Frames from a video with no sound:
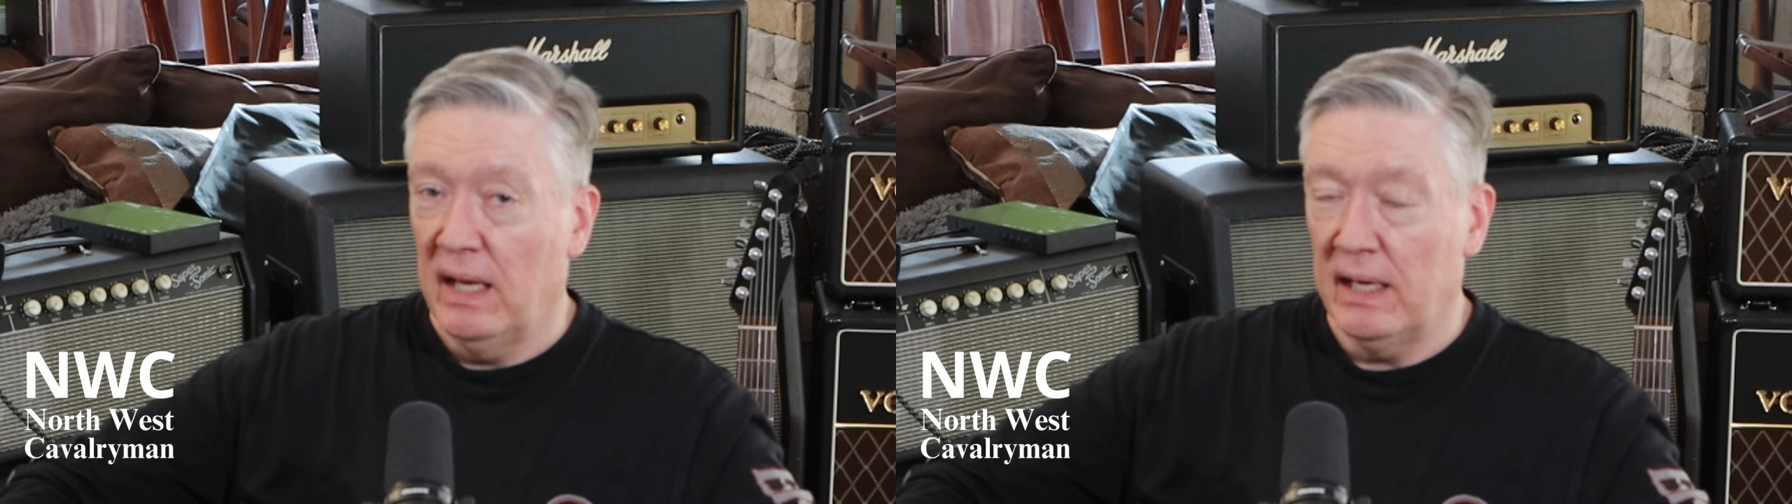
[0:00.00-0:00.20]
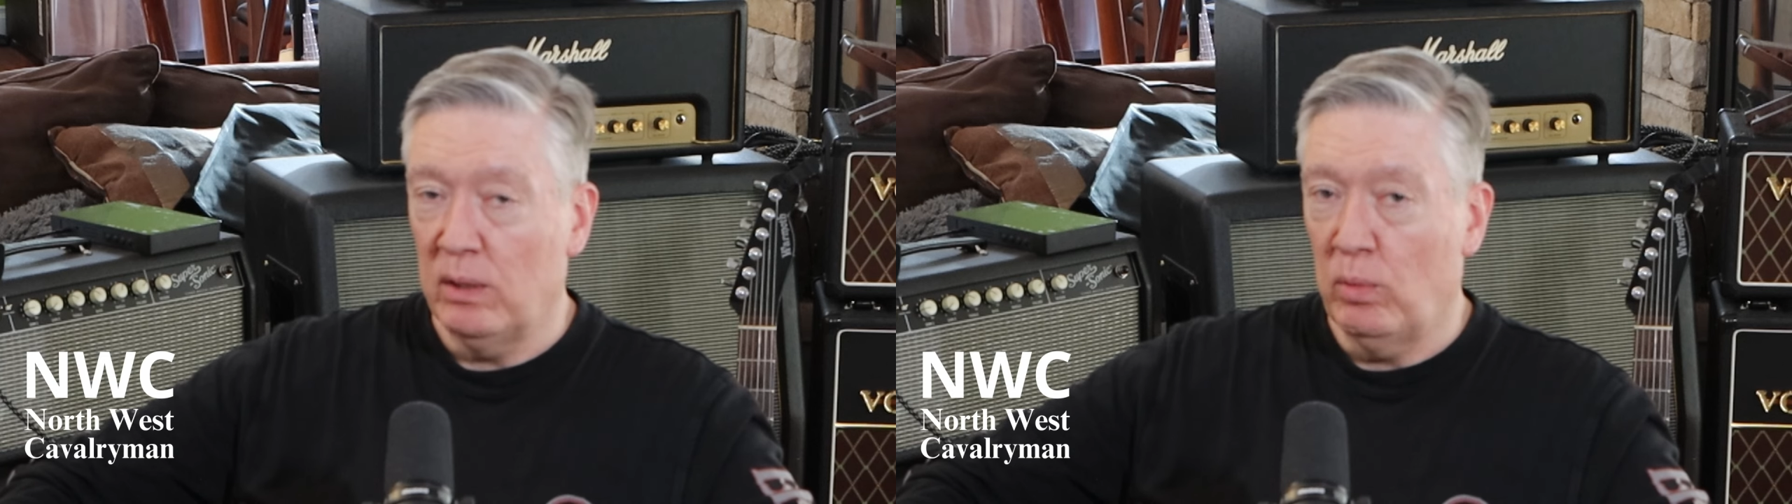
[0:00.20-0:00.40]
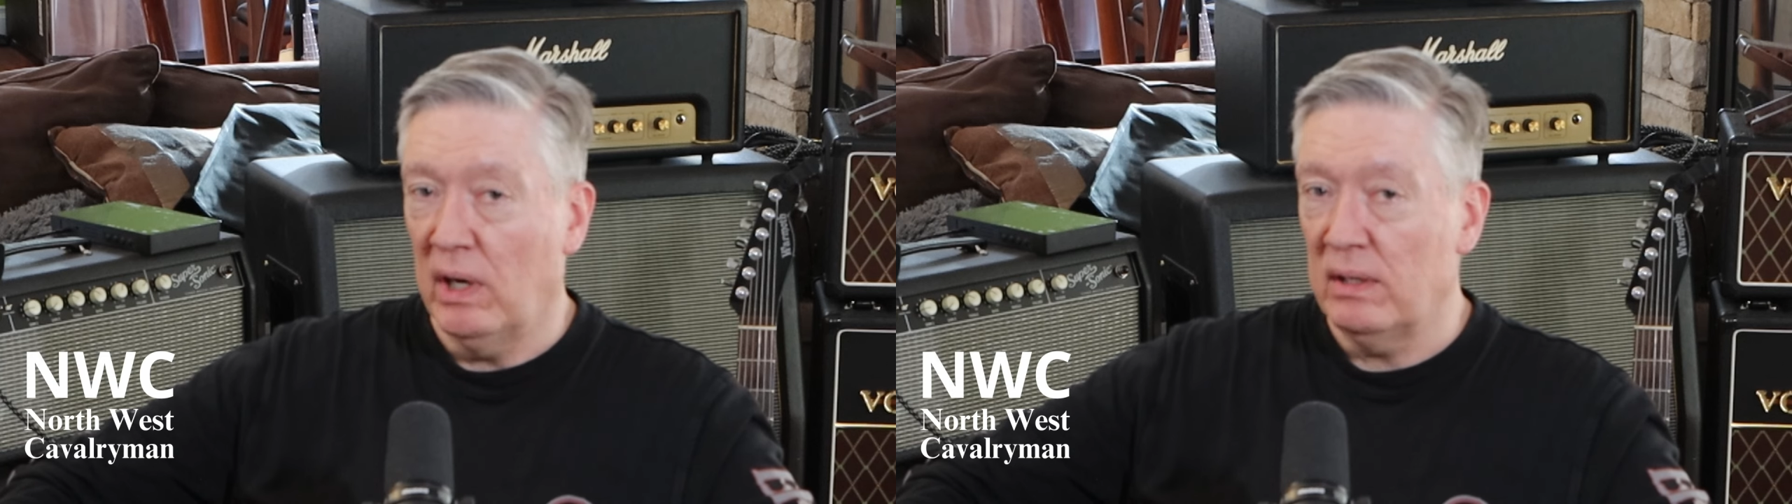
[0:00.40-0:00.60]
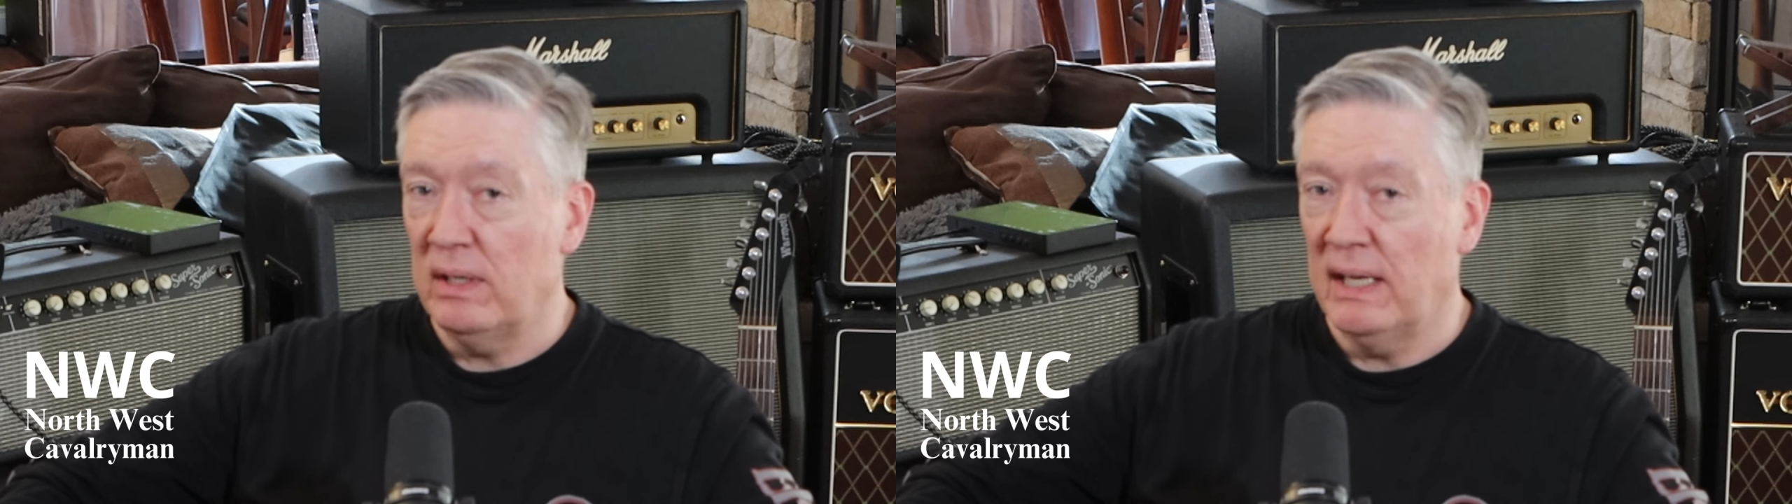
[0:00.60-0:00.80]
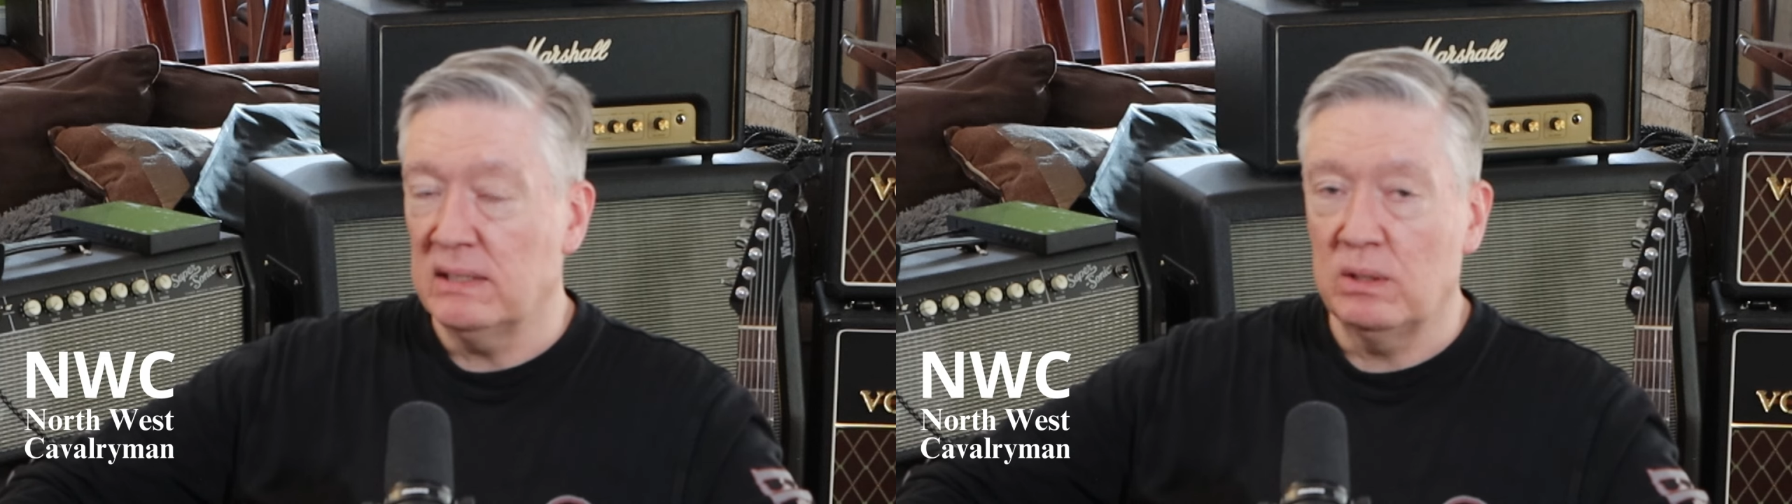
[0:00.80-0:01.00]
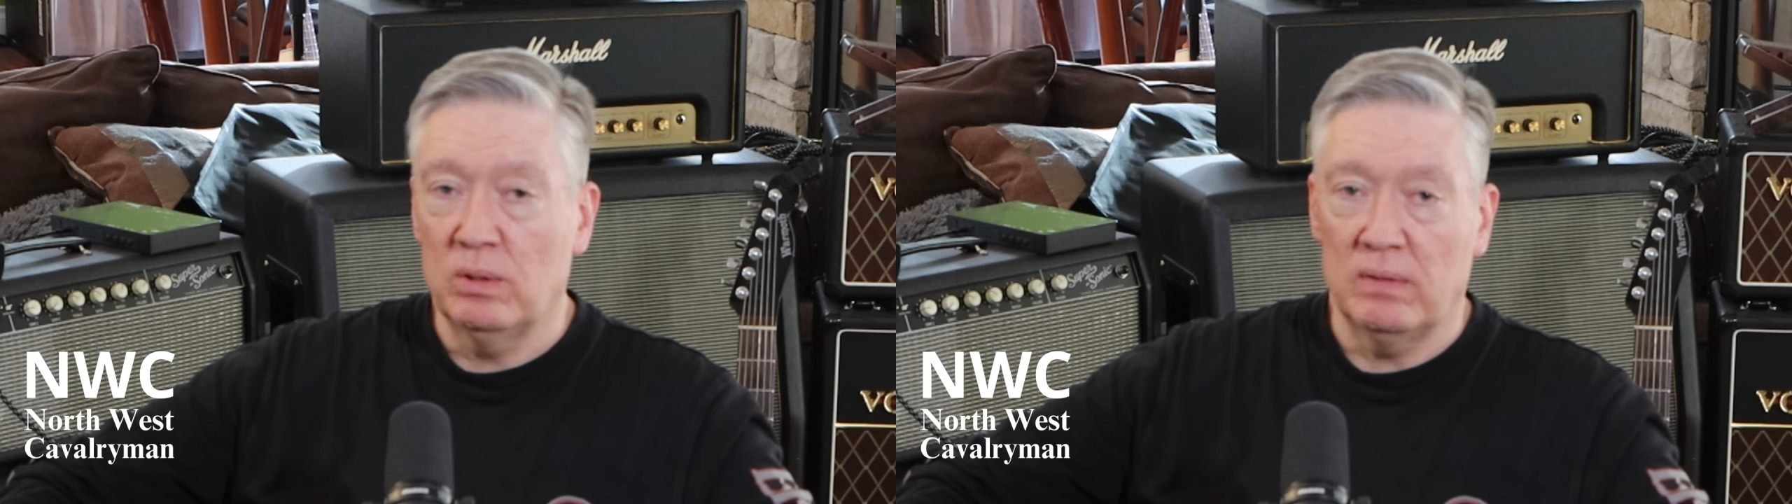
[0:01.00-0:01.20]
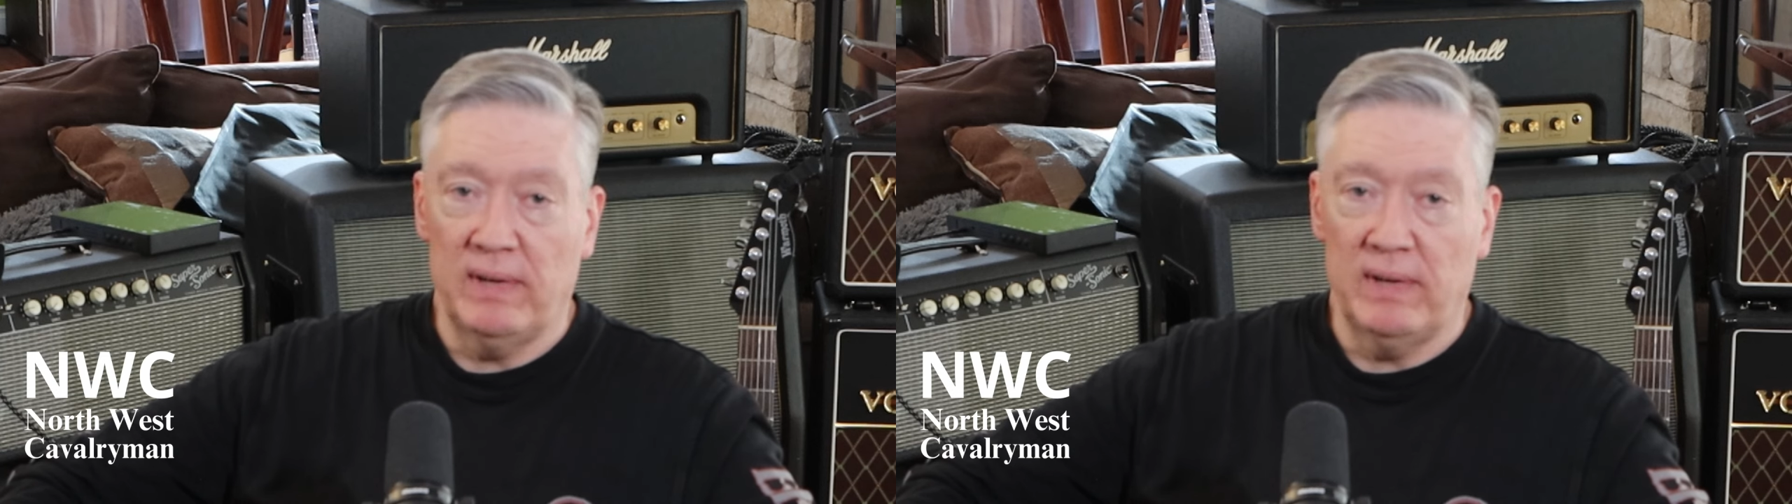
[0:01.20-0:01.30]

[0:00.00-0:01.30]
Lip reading: and inquired as to her